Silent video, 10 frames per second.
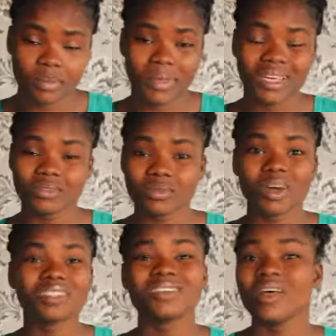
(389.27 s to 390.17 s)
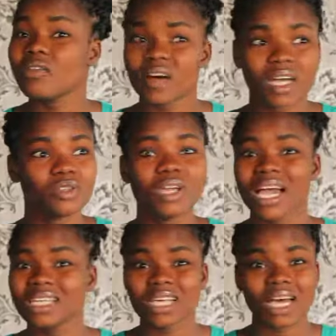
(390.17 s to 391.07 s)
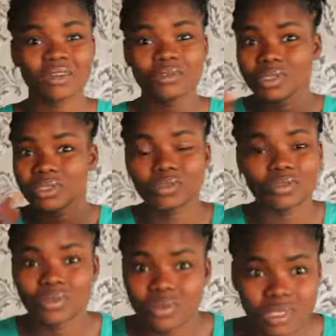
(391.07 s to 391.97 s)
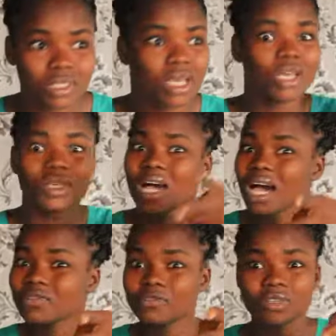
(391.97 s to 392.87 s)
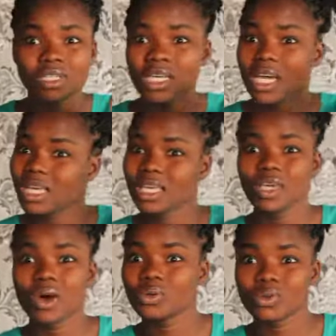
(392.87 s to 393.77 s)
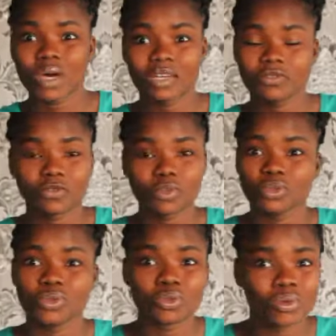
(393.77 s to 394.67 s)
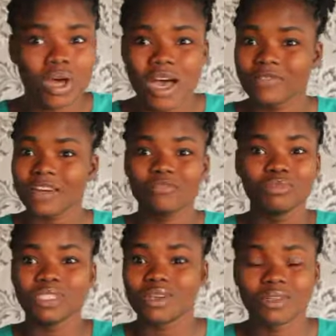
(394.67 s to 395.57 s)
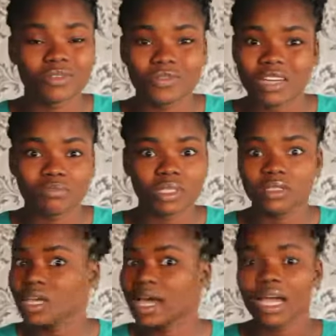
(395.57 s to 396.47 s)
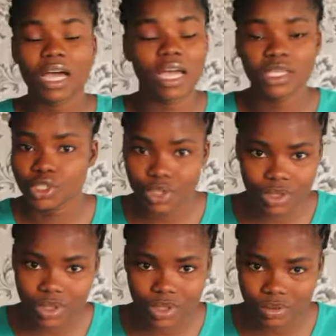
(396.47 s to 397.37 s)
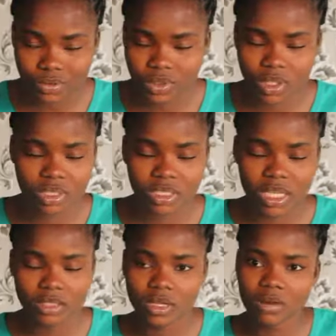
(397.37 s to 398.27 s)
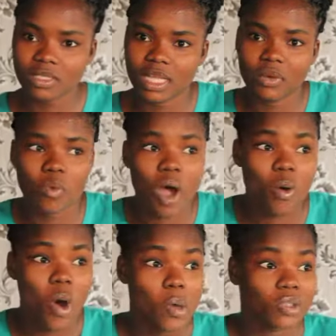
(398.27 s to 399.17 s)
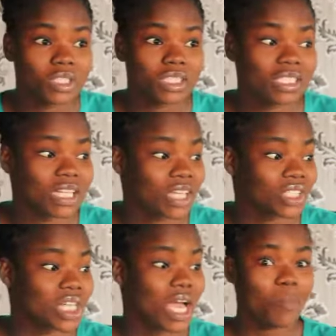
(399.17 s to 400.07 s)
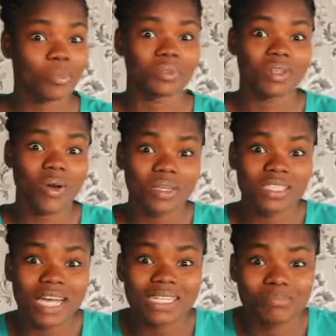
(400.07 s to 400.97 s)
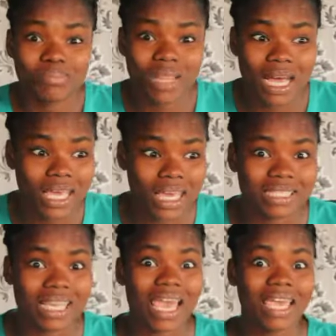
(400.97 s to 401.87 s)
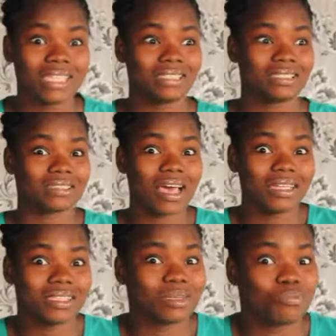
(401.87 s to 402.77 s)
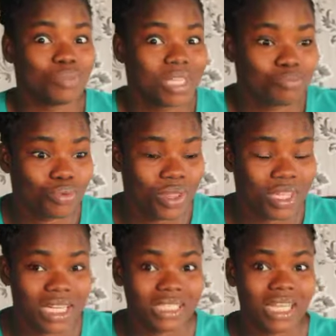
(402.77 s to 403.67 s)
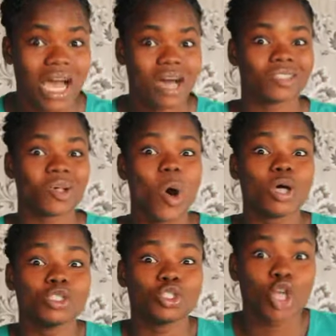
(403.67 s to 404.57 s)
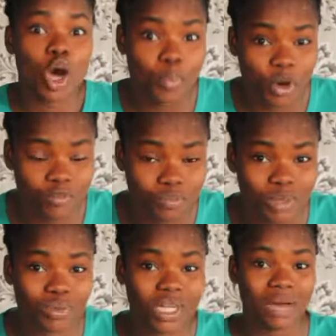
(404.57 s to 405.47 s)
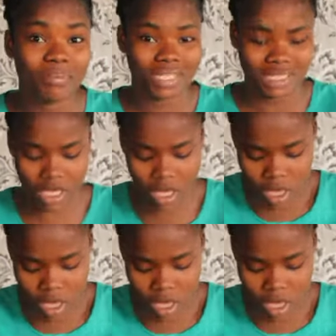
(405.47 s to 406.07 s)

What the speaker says: I beg, whatsoever, you guys agreed to do it. You had fun, he also had fun. So 5 minutes or no 5 minutes, you guys enjoyed yourself. Do you understand? So I was like, wow. So this thing actually happened under the blanket, inside the Big Brother Naija house, on top of Big Brother bed.